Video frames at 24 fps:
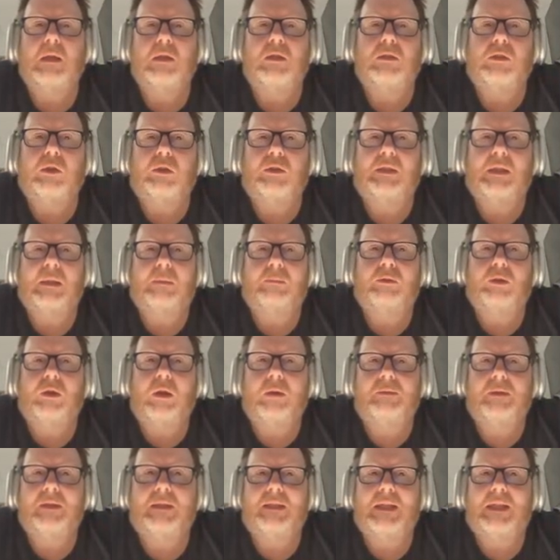So
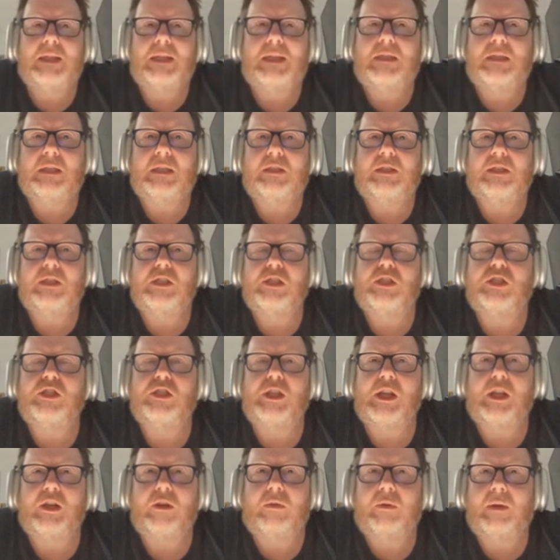sometimes it's easier to just
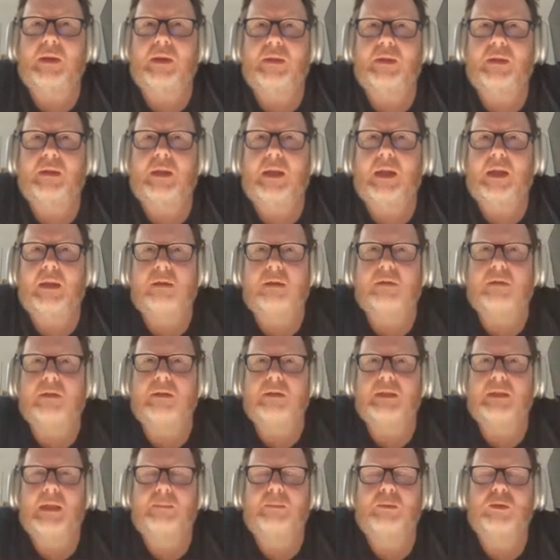generate the
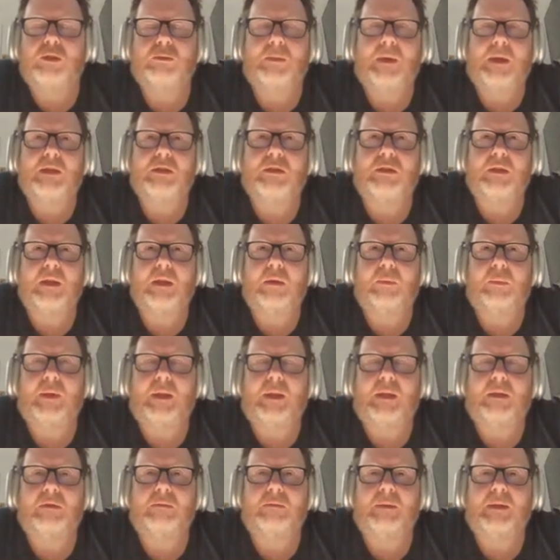sample space so that we
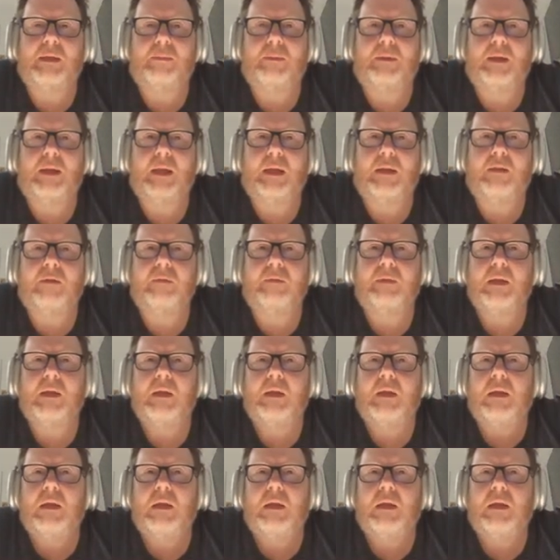can manipulate it.